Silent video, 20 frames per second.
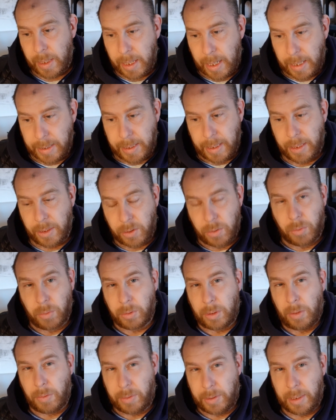and then the
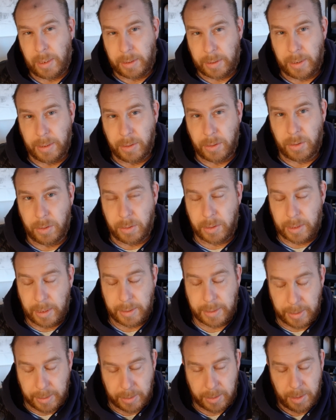torso sits
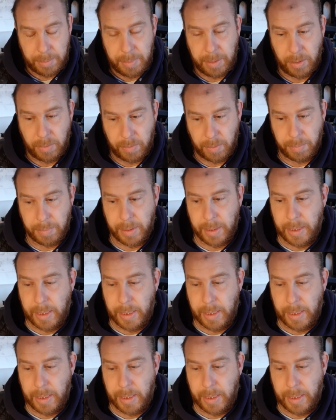into the middle of them.